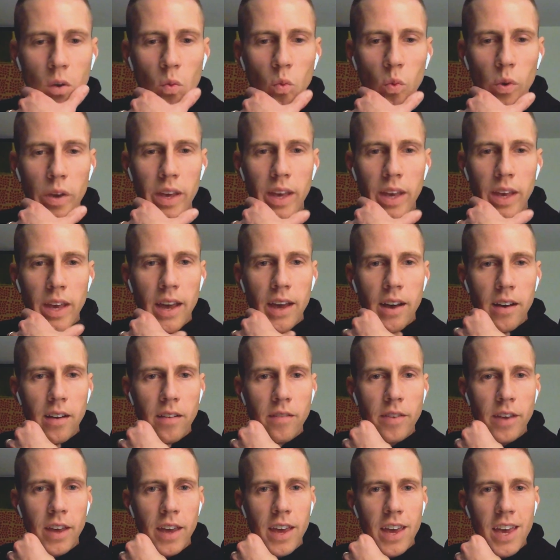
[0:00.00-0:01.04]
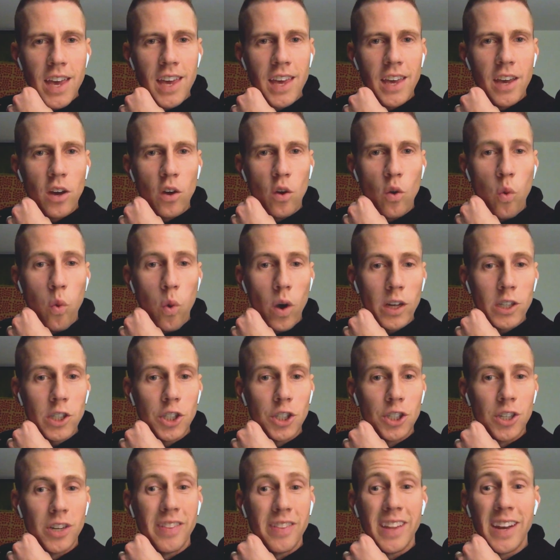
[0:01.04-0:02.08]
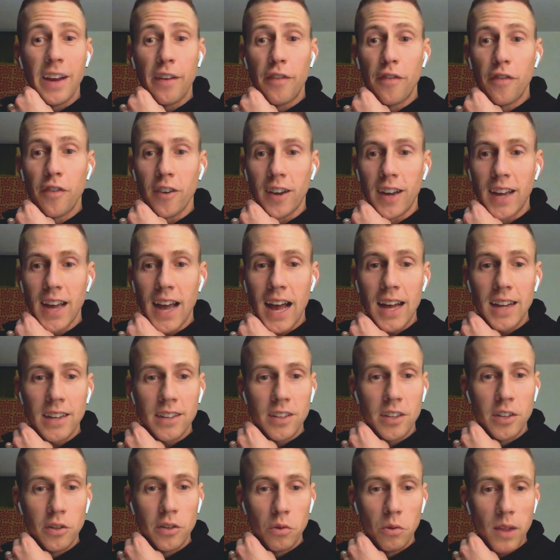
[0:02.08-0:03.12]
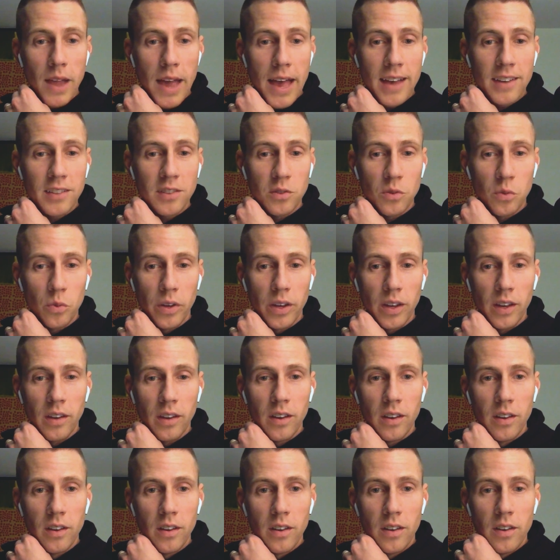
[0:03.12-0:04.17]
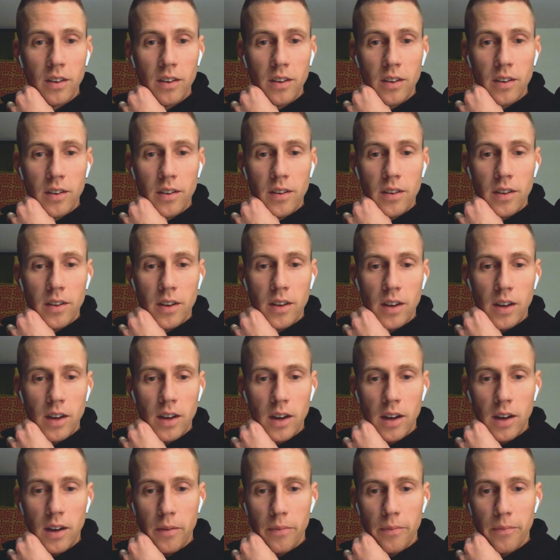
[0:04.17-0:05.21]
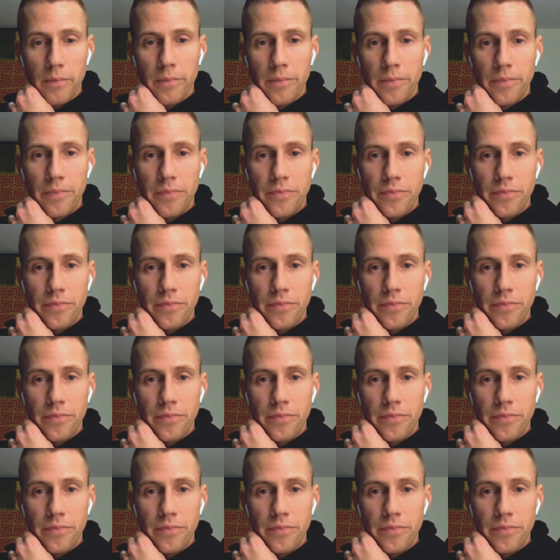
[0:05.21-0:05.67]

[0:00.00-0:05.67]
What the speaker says: We have a question that I forgot to do last week. Where